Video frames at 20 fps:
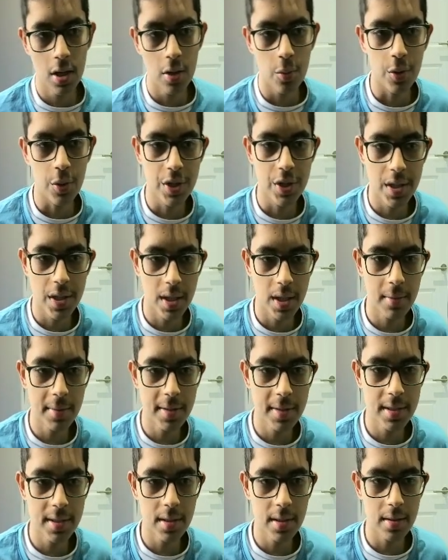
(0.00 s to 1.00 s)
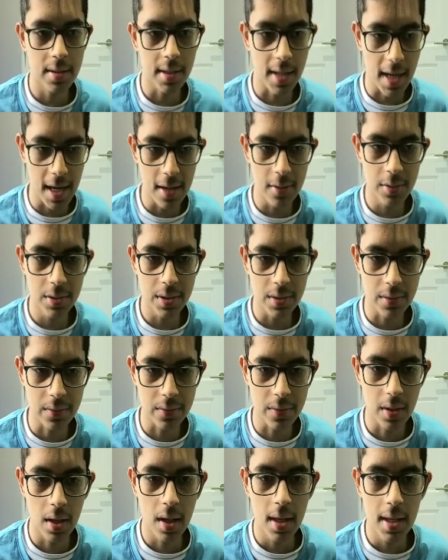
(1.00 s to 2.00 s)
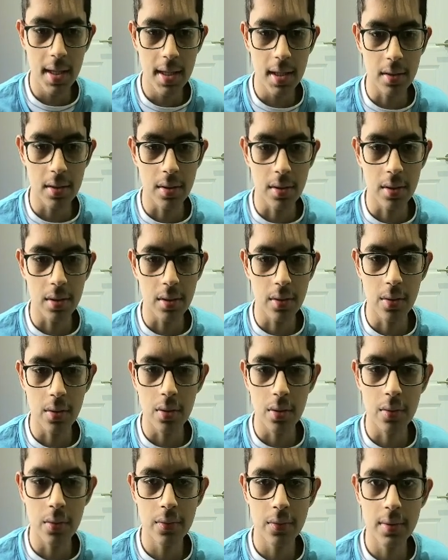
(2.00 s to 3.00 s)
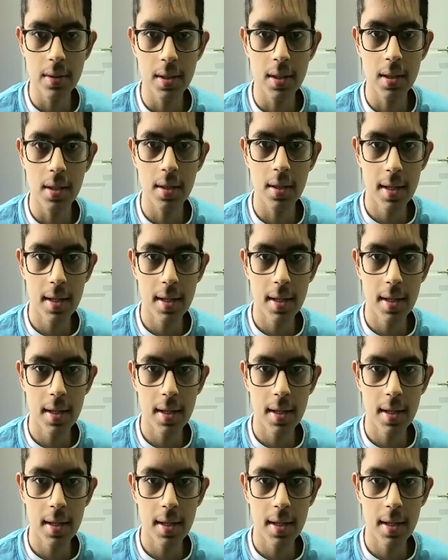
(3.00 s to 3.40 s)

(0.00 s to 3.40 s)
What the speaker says: which determines the count of the